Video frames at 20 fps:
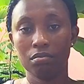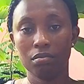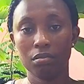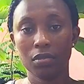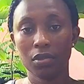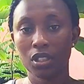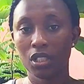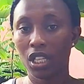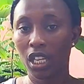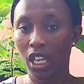
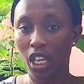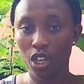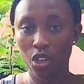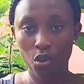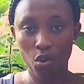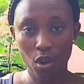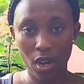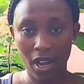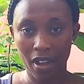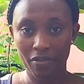so you
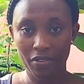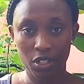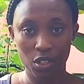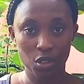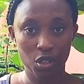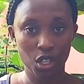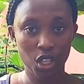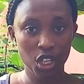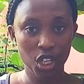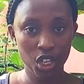don't have to
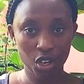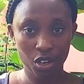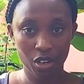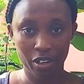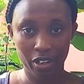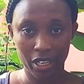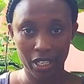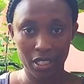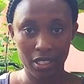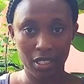cure
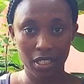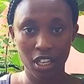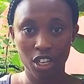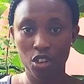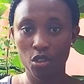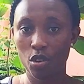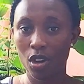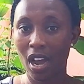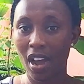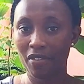it, you
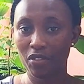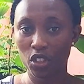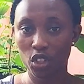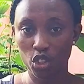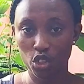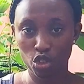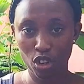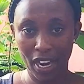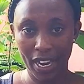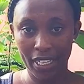don't have to
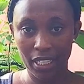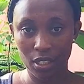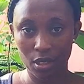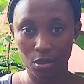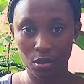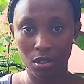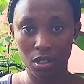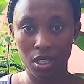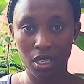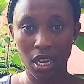dry it out.